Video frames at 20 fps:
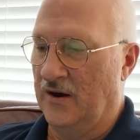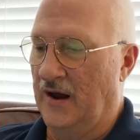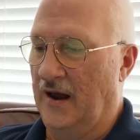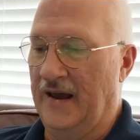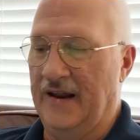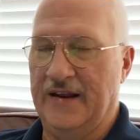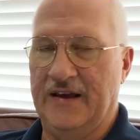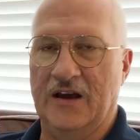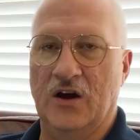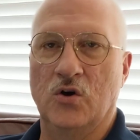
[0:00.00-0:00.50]

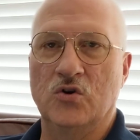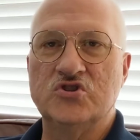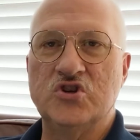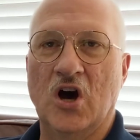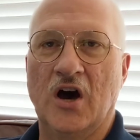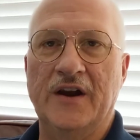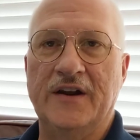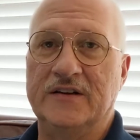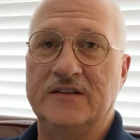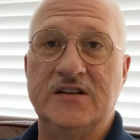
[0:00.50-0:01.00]
And he goes
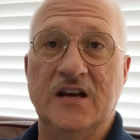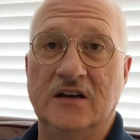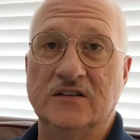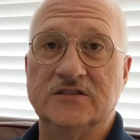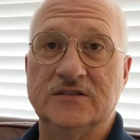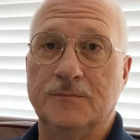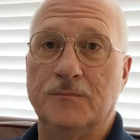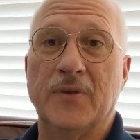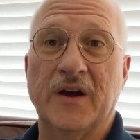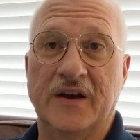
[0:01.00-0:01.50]
on and
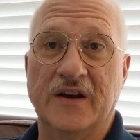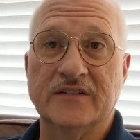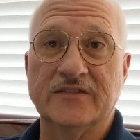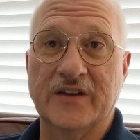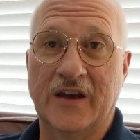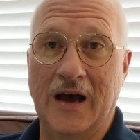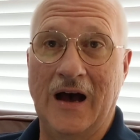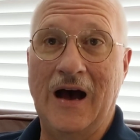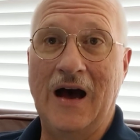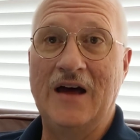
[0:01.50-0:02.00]
tells him, Because
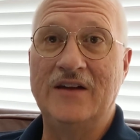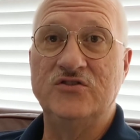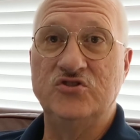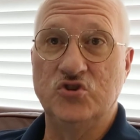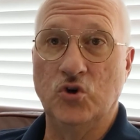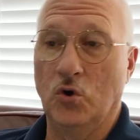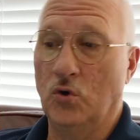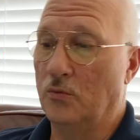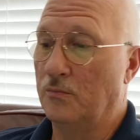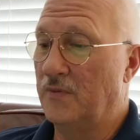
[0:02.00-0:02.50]
God
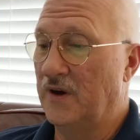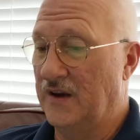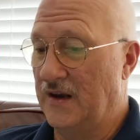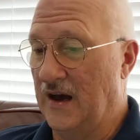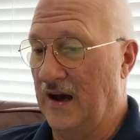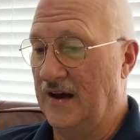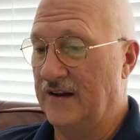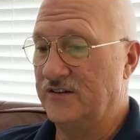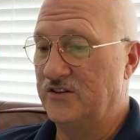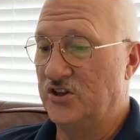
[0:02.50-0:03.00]
told me
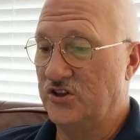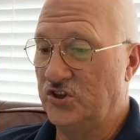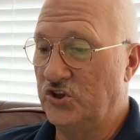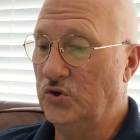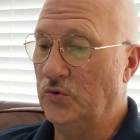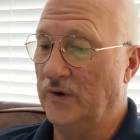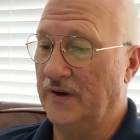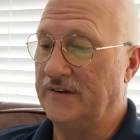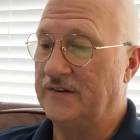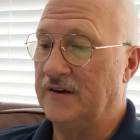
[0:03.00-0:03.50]
not to
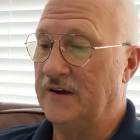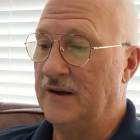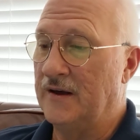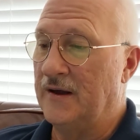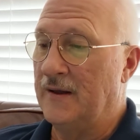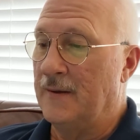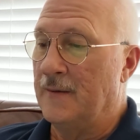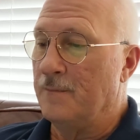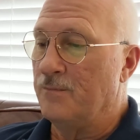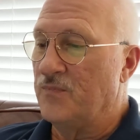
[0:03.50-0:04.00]
do it.
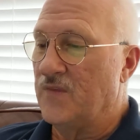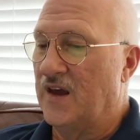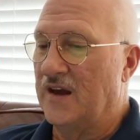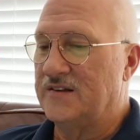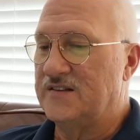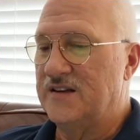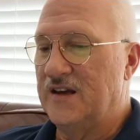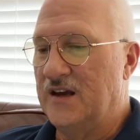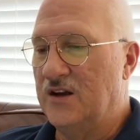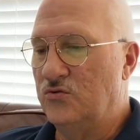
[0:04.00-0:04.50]

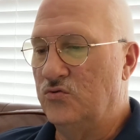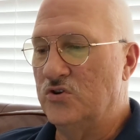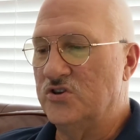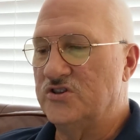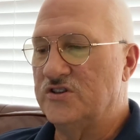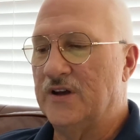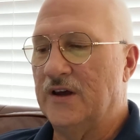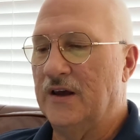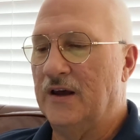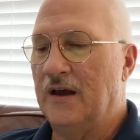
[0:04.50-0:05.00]
It's
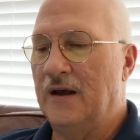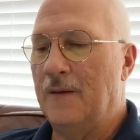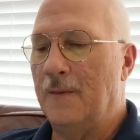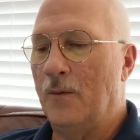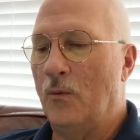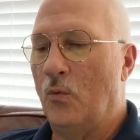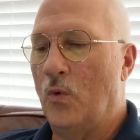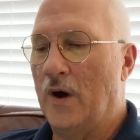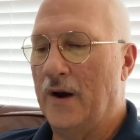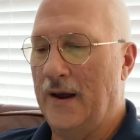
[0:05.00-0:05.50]
interesting
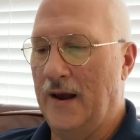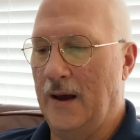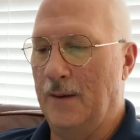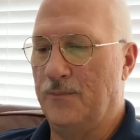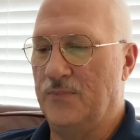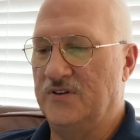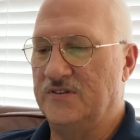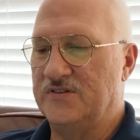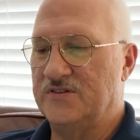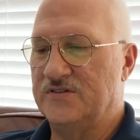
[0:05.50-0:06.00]
what
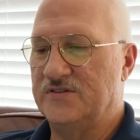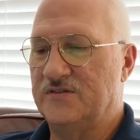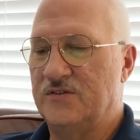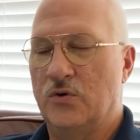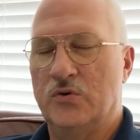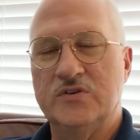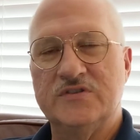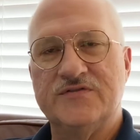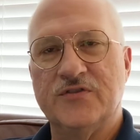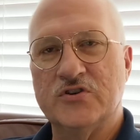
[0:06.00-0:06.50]
happens.
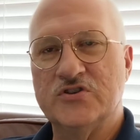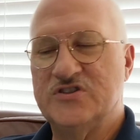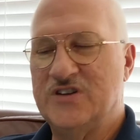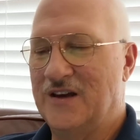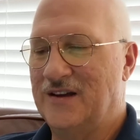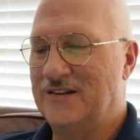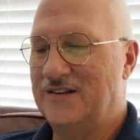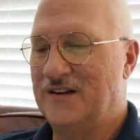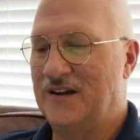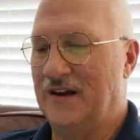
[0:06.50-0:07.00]
Notice verse
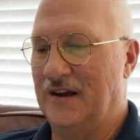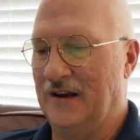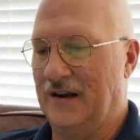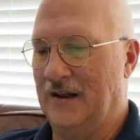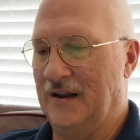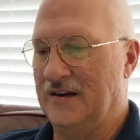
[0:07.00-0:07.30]
18.